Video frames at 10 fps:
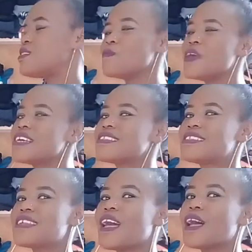it
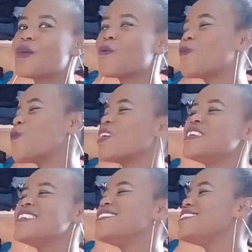makes
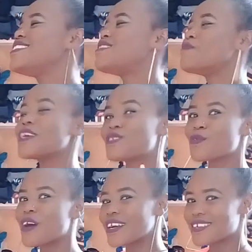
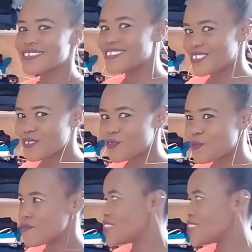work easier for